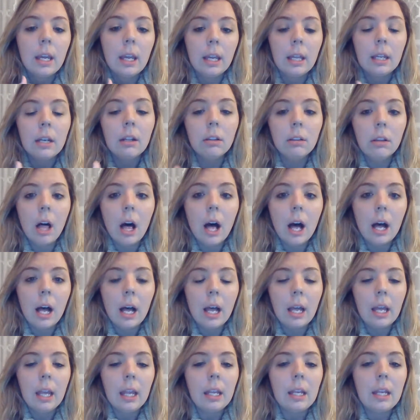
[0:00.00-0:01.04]
in a
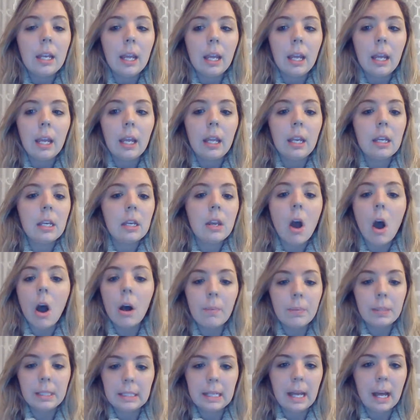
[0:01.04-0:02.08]
line and
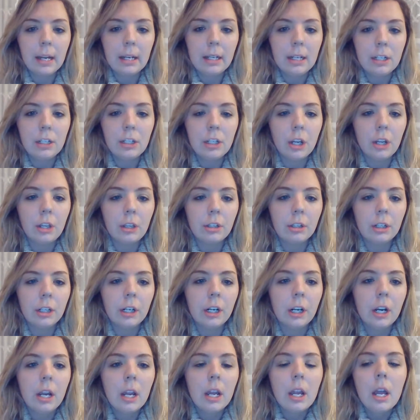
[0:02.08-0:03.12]
not beside each
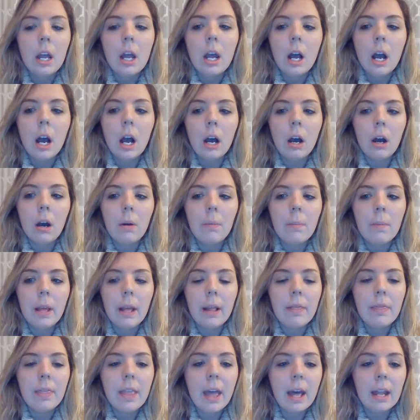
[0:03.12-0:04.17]
other.
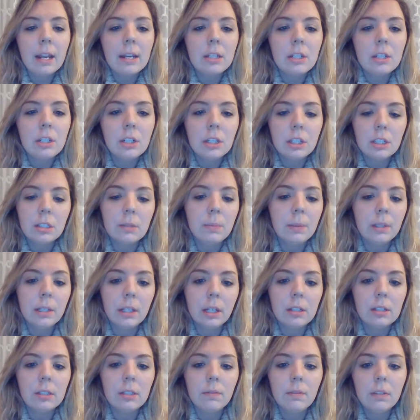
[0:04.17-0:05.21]
And that is just
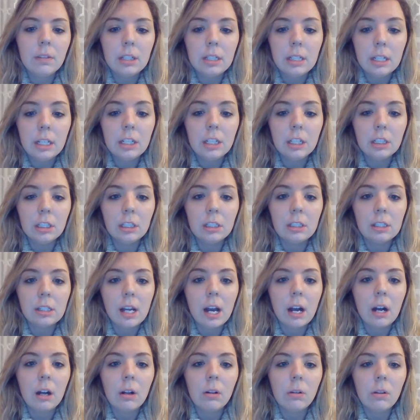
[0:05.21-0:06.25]
because of the teaching
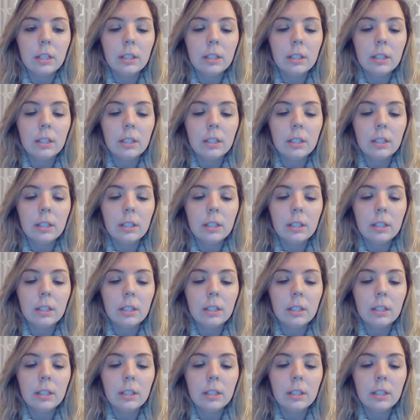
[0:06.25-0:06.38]
style